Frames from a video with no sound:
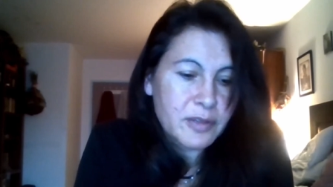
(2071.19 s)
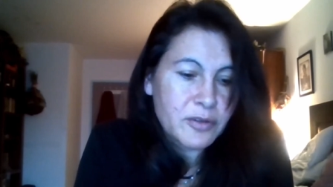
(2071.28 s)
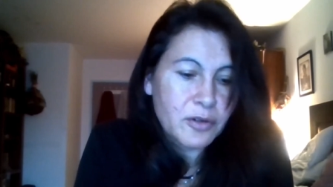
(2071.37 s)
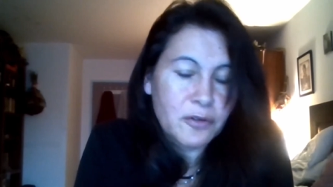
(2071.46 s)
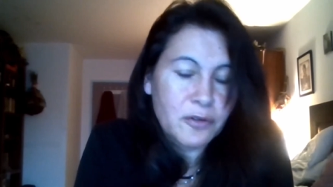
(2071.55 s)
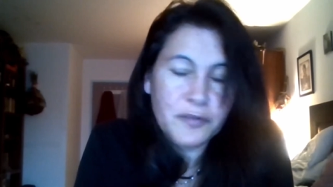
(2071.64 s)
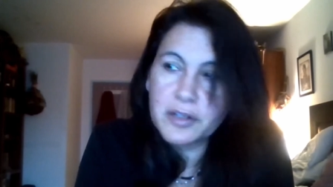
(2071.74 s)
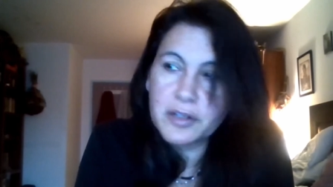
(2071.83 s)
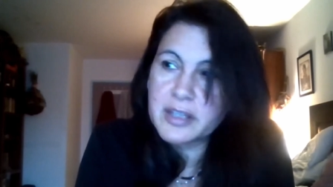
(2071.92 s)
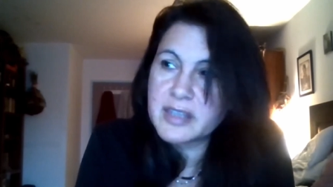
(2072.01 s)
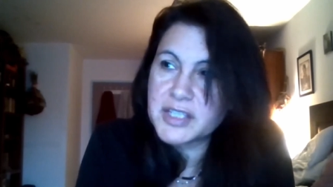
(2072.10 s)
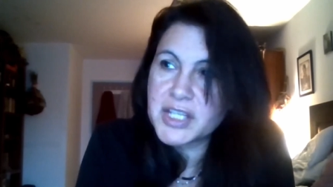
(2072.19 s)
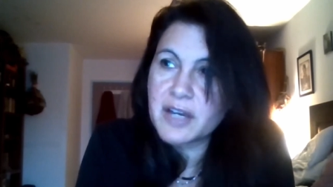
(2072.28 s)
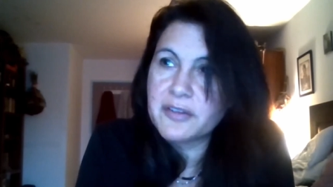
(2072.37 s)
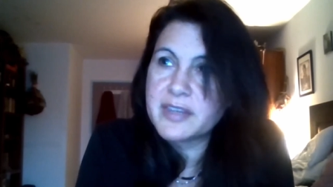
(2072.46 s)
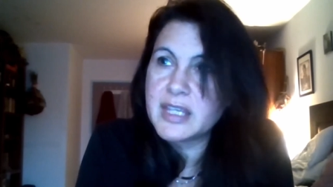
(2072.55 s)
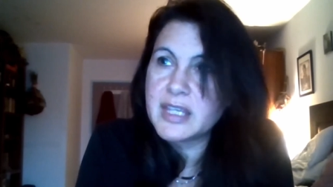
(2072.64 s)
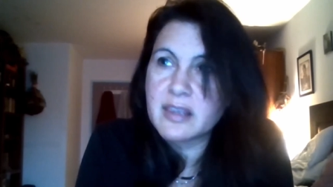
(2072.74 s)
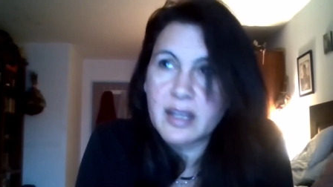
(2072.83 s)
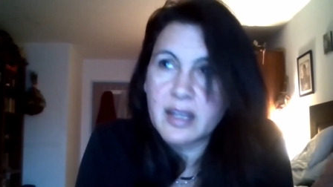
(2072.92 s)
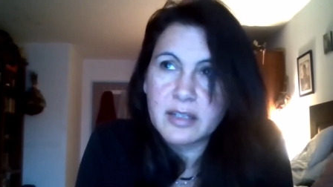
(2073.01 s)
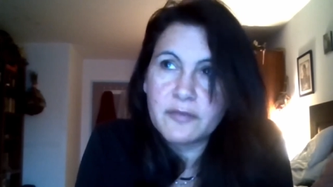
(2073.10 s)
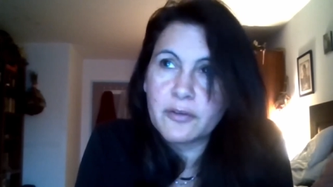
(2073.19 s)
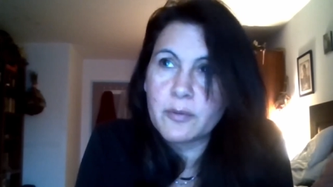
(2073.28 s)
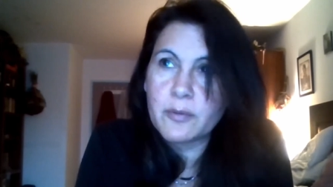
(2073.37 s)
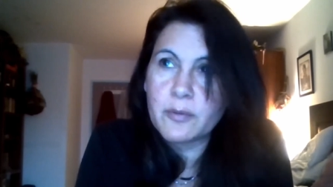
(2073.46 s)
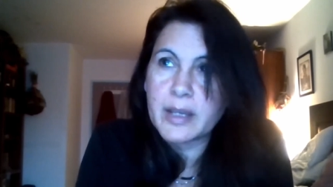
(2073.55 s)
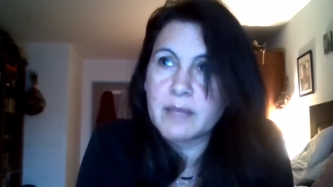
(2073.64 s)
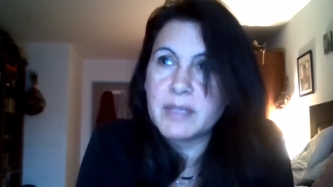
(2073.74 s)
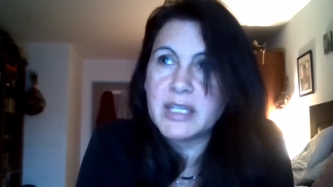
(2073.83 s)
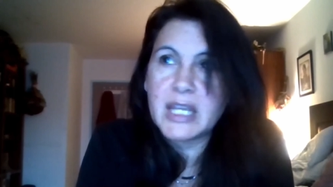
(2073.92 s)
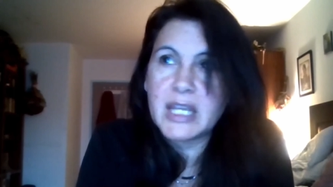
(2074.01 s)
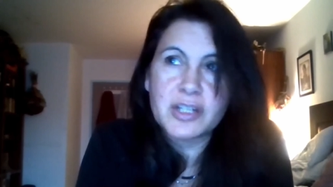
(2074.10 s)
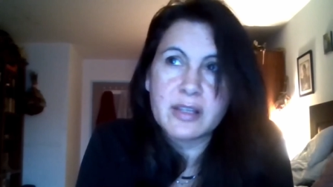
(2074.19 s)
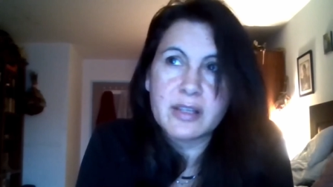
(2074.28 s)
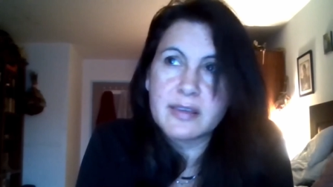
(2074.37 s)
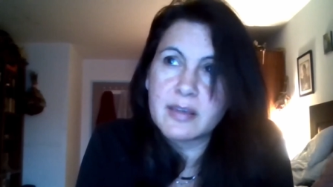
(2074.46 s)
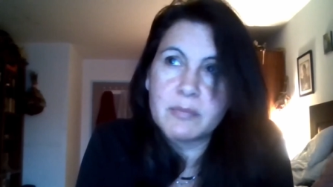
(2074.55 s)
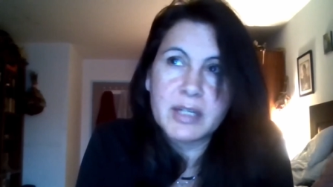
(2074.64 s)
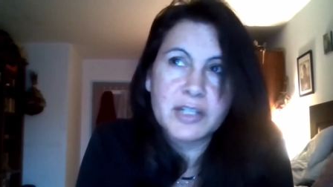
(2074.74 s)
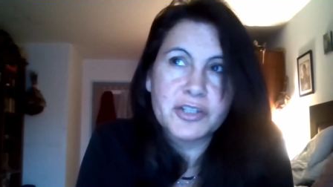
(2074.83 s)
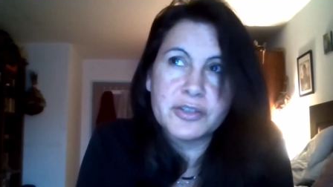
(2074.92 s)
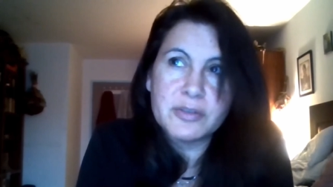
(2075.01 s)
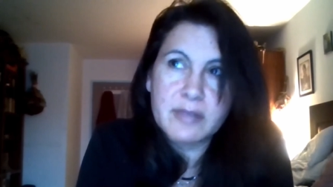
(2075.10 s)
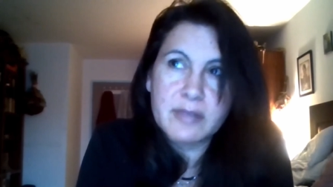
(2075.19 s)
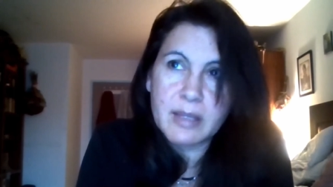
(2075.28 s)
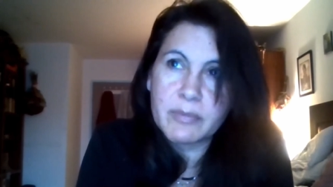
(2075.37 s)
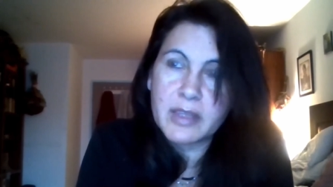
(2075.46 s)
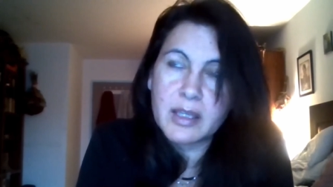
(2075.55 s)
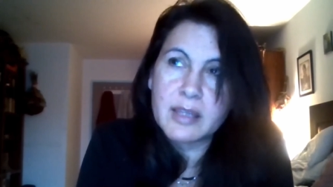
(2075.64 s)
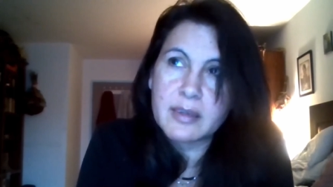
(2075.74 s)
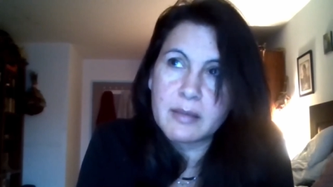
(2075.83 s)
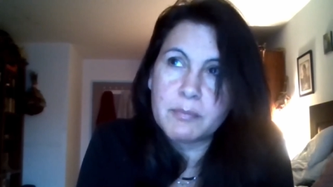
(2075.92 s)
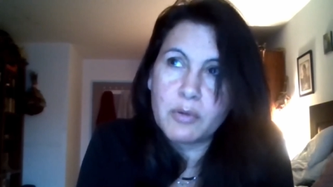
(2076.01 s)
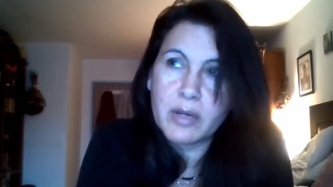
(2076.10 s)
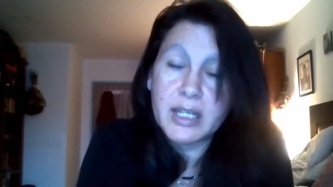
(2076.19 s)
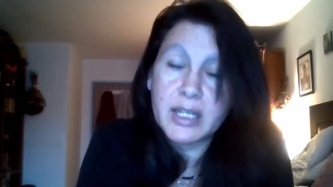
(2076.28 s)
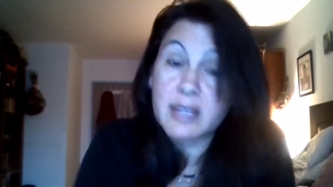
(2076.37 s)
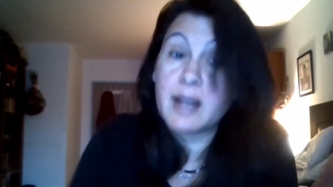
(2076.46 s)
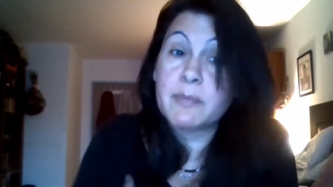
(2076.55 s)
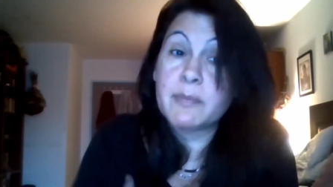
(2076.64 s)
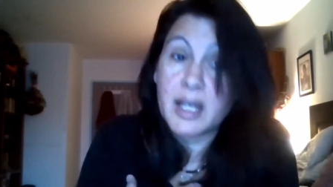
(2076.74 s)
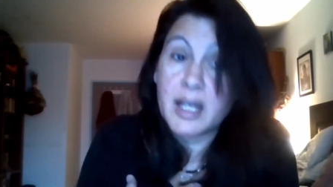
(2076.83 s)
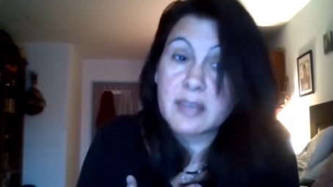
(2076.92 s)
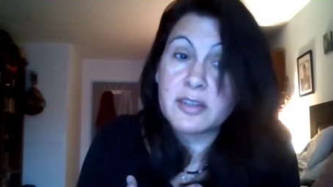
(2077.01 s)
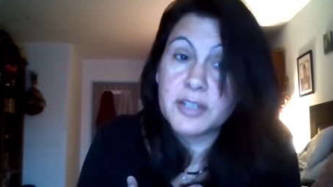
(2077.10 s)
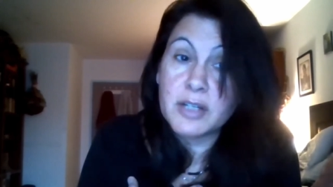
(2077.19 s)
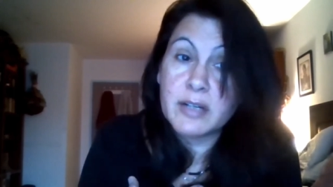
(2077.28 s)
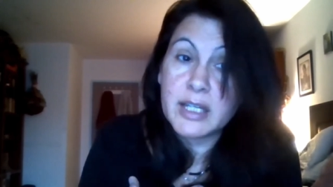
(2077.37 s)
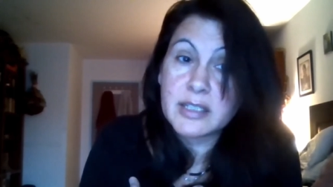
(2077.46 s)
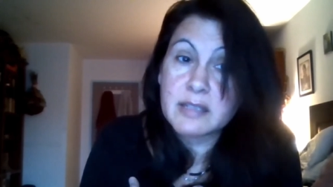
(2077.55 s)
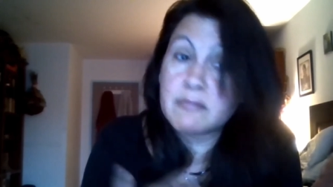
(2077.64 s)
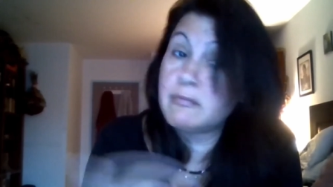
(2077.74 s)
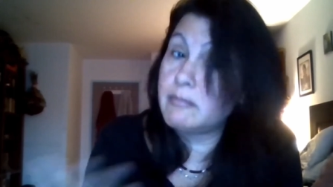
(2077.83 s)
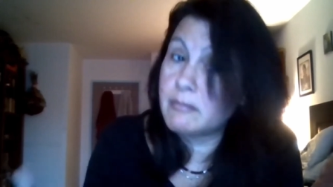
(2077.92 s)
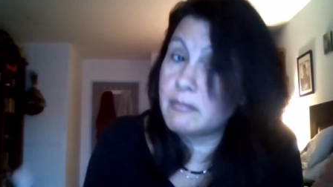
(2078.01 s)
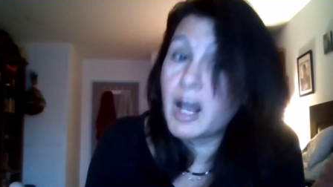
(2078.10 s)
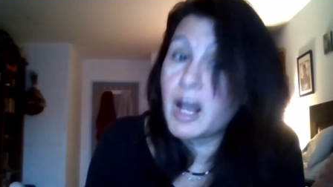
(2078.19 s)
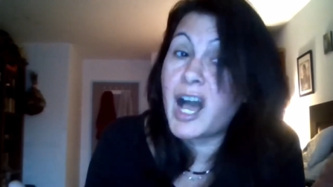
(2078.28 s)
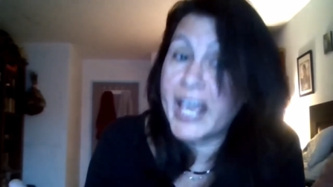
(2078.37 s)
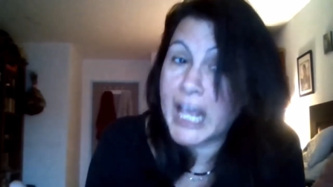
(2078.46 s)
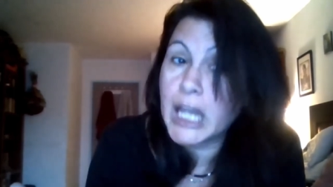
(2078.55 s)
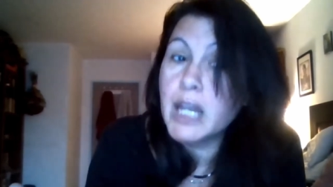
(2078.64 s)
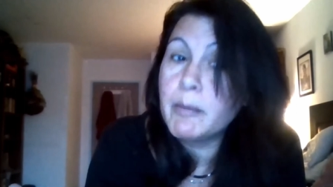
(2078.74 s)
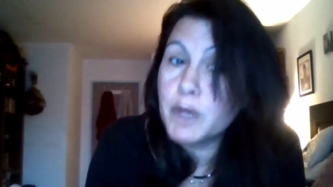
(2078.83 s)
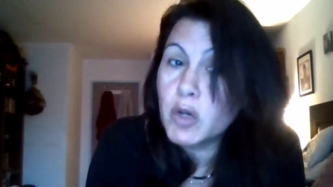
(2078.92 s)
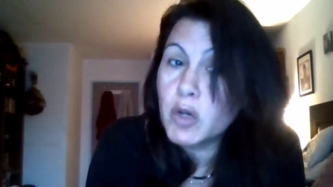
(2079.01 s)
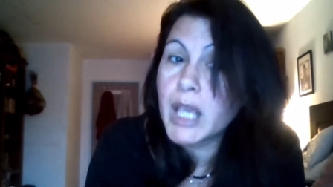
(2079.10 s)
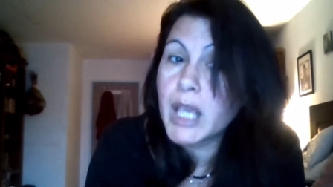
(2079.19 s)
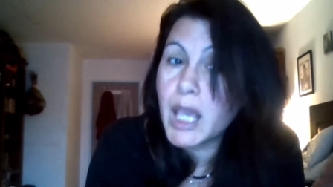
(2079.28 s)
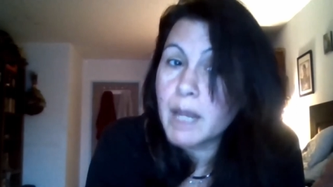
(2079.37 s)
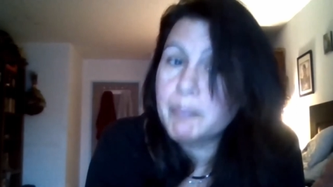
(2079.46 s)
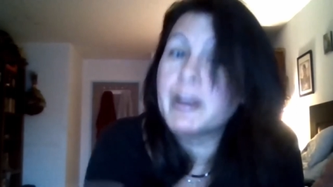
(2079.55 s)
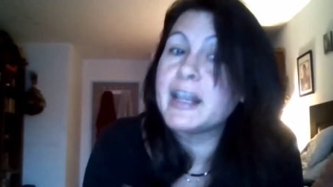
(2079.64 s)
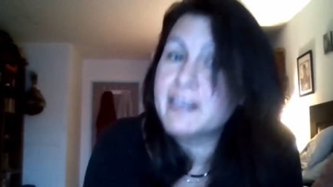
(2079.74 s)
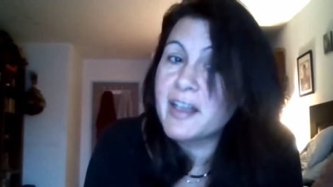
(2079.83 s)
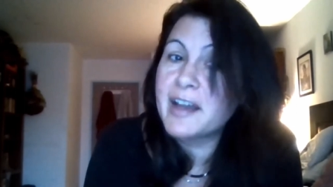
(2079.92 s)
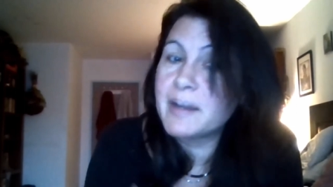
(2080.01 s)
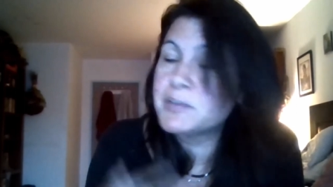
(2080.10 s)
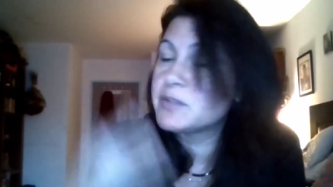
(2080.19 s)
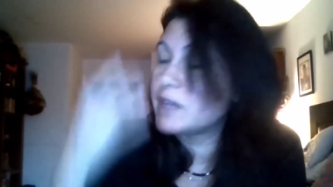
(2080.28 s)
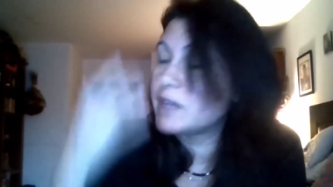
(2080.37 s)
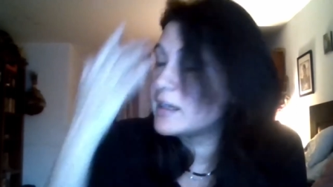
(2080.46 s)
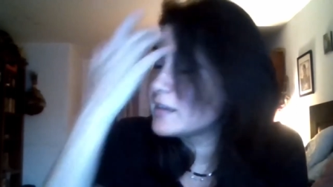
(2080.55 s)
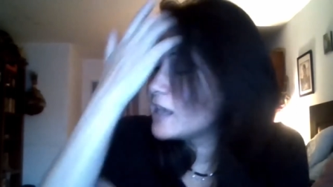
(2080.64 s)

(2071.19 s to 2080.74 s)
So if you look at the TRC's 94 recommendations, somebody should do something at some point. It's not up to us to do it. I end up doing it, but it's not up to us.